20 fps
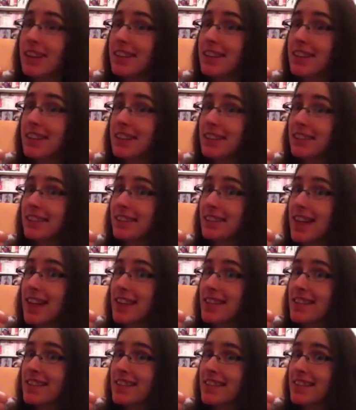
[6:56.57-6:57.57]
it.
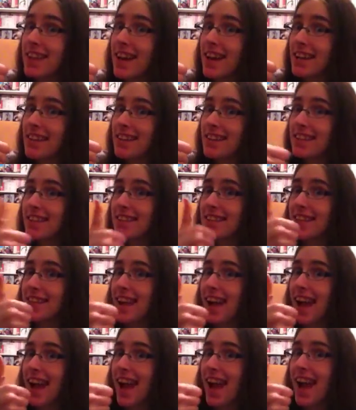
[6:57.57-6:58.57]
Yes, like it.
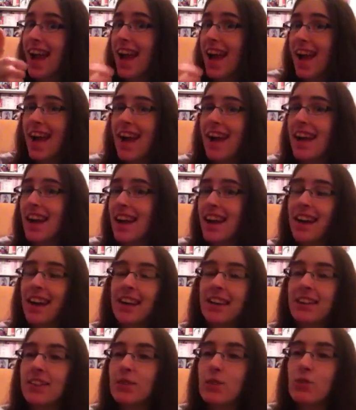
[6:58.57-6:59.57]

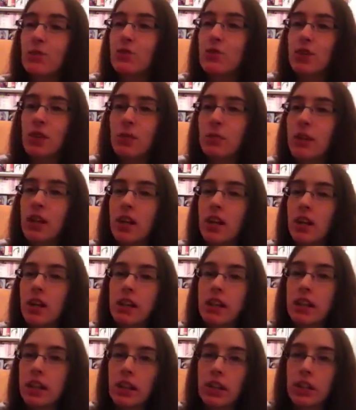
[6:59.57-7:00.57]
Told you, I'm not all
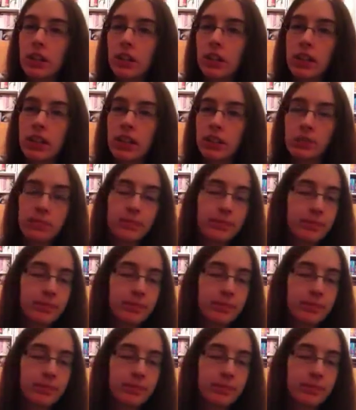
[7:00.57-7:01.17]
together here.